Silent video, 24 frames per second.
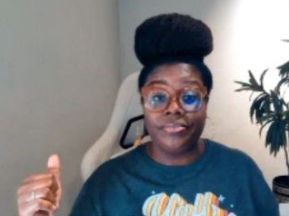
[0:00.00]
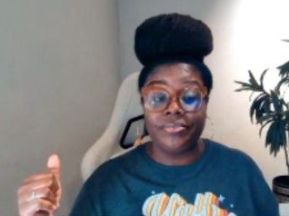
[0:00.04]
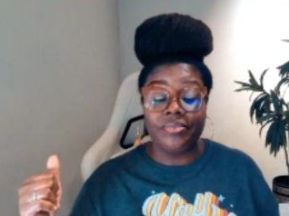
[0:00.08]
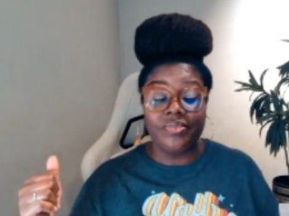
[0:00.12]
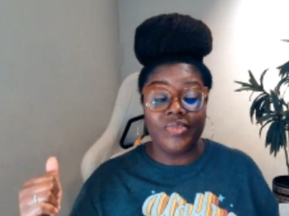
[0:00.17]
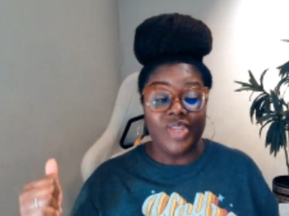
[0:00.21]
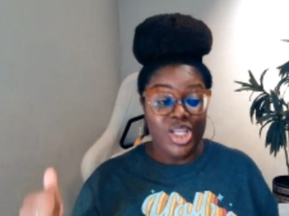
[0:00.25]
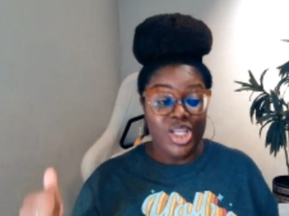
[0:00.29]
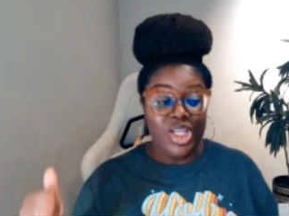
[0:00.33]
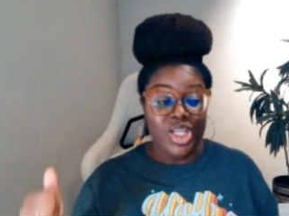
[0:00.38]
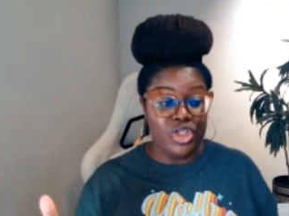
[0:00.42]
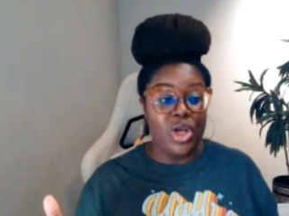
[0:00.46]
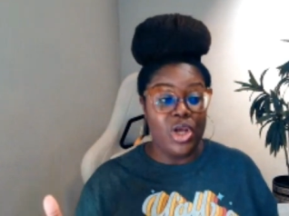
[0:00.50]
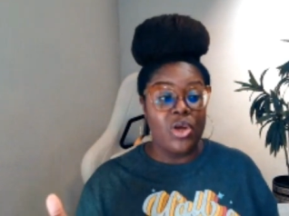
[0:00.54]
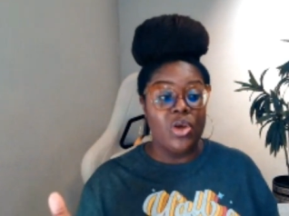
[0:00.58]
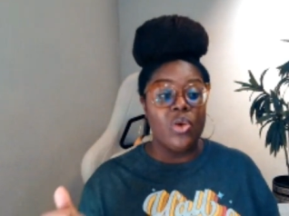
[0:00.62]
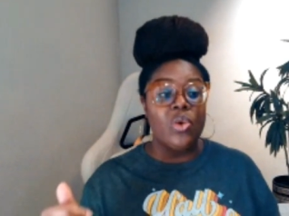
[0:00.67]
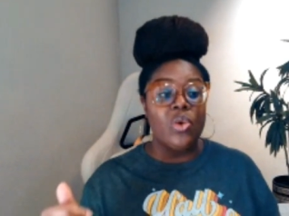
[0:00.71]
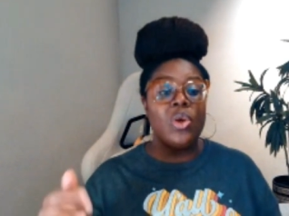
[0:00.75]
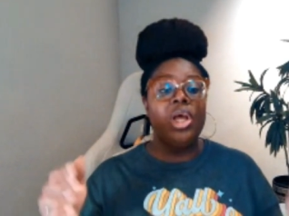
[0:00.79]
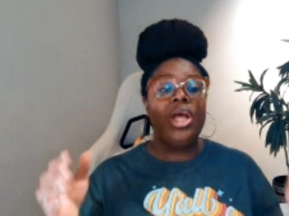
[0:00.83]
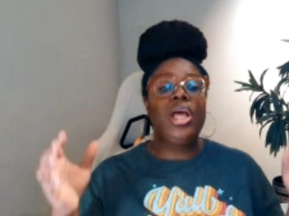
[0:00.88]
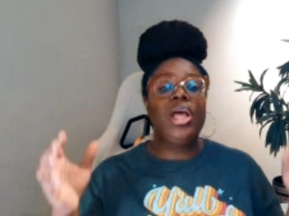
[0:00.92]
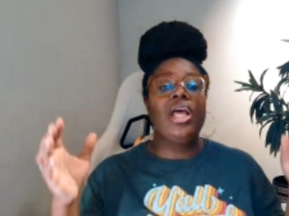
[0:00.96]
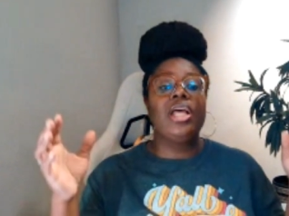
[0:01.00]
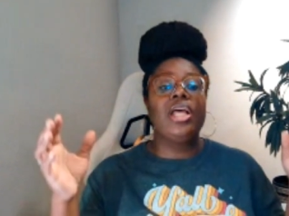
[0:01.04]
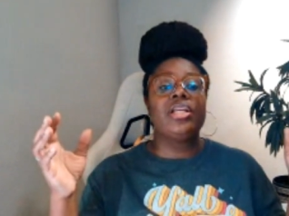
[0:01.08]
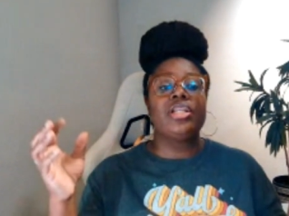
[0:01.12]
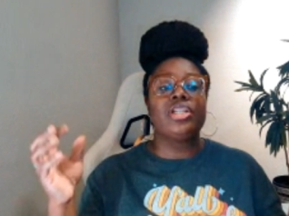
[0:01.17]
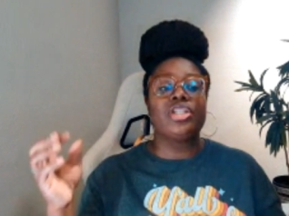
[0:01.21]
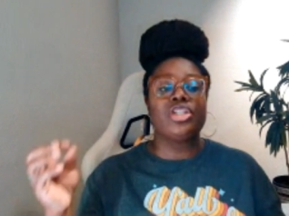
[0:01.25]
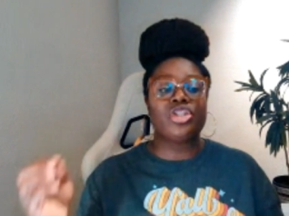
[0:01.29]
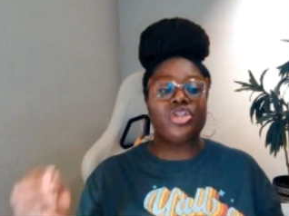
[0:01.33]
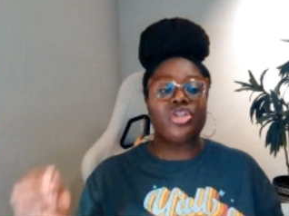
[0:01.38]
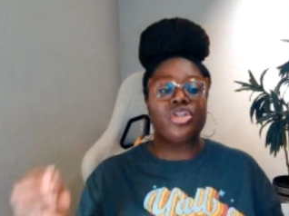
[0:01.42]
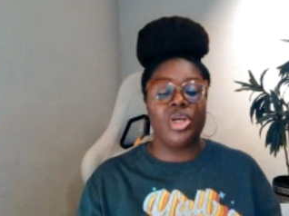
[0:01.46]
So
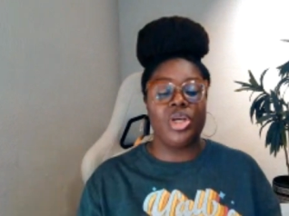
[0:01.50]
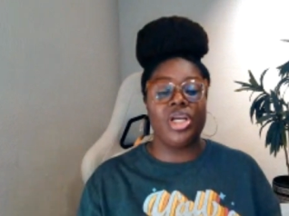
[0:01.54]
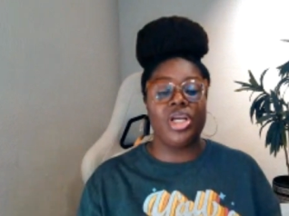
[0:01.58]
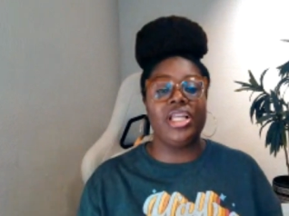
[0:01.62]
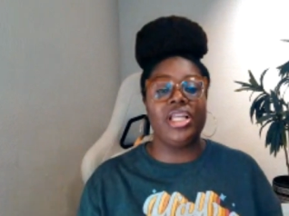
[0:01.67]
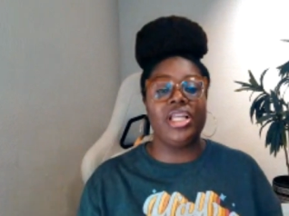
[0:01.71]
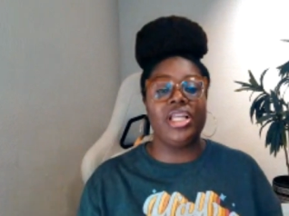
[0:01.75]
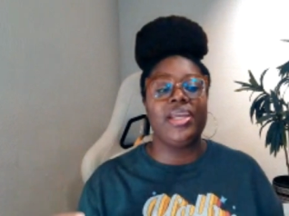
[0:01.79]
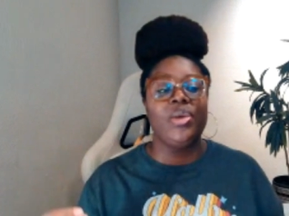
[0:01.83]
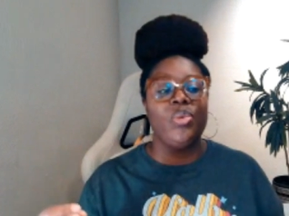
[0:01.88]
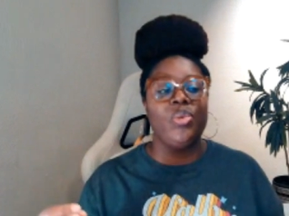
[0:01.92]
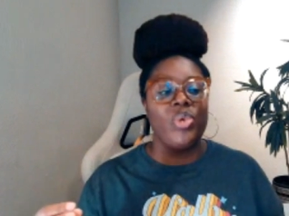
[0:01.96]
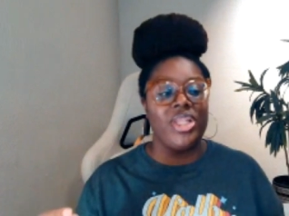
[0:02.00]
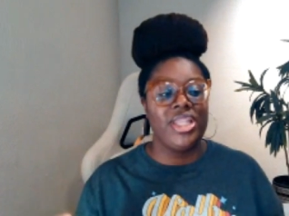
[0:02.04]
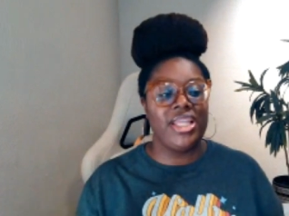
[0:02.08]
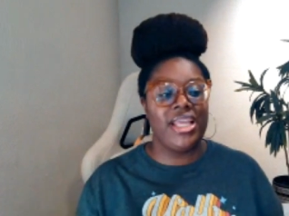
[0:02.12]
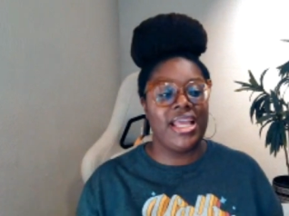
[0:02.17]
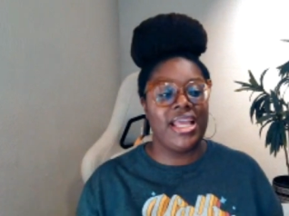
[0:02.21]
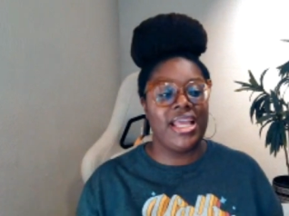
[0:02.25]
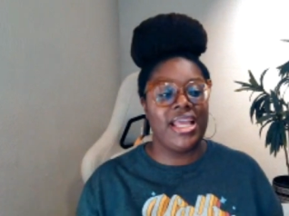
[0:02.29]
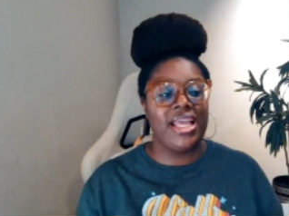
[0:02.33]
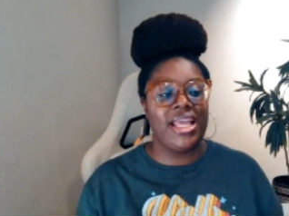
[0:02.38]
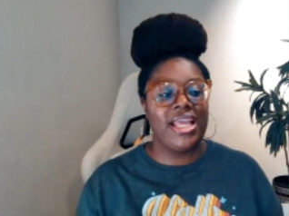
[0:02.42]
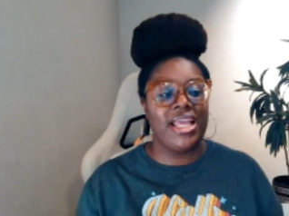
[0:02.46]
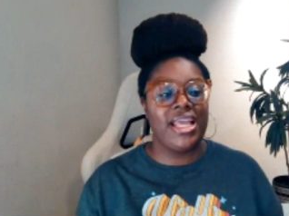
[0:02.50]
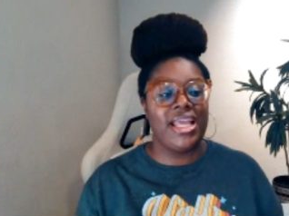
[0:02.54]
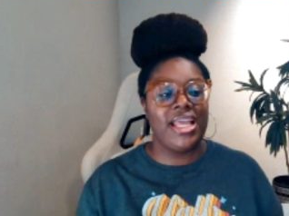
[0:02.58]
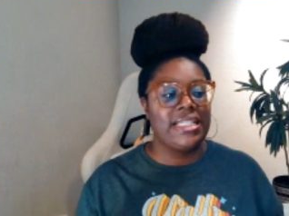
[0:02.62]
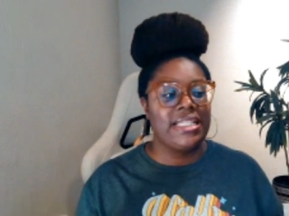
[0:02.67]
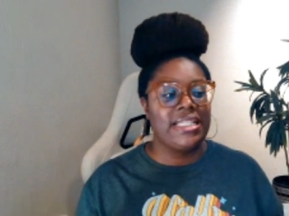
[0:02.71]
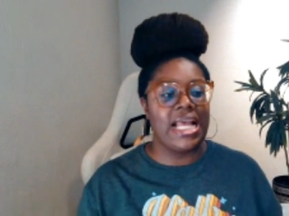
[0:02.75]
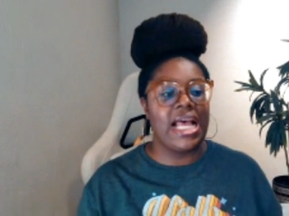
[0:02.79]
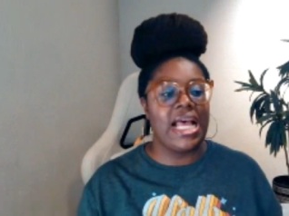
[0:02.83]
struggling with God's